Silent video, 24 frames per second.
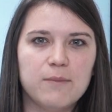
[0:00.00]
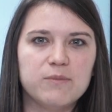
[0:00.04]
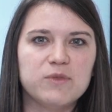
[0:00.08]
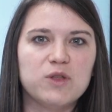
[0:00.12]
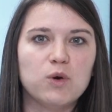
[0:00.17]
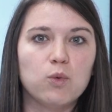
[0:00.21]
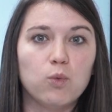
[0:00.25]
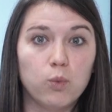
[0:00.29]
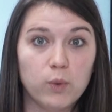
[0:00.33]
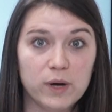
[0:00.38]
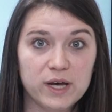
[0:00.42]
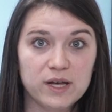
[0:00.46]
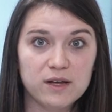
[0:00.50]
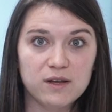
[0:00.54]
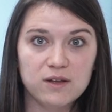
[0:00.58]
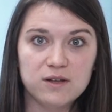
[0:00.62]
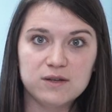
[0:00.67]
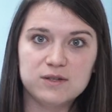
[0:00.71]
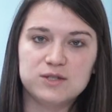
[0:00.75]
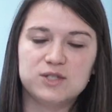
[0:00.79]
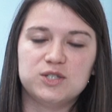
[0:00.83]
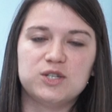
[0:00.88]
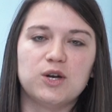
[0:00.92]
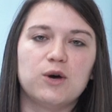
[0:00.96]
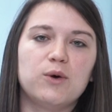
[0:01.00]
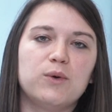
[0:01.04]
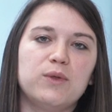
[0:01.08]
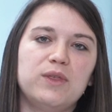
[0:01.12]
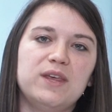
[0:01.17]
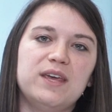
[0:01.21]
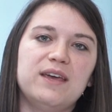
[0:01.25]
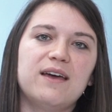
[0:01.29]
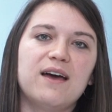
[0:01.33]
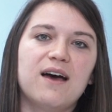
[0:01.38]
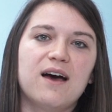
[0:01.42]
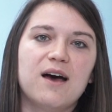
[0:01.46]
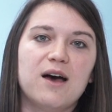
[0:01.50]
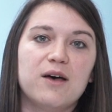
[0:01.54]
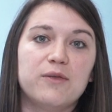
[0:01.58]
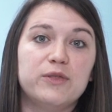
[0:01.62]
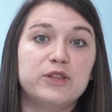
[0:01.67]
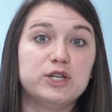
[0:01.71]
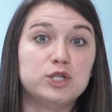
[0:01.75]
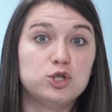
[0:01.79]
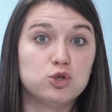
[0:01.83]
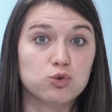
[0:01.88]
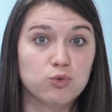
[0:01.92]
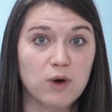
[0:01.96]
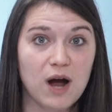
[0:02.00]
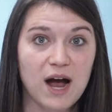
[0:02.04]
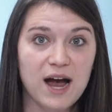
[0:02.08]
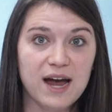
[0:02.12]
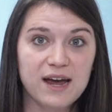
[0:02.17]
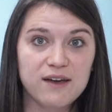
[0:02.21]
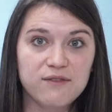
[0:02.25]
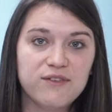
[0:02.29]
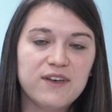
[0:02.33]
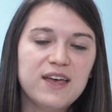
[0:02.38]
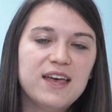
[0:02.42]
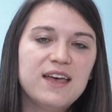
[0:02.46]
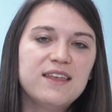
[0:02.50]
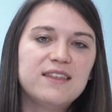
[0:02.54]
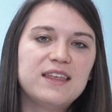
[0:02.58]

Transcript: the will, so the drive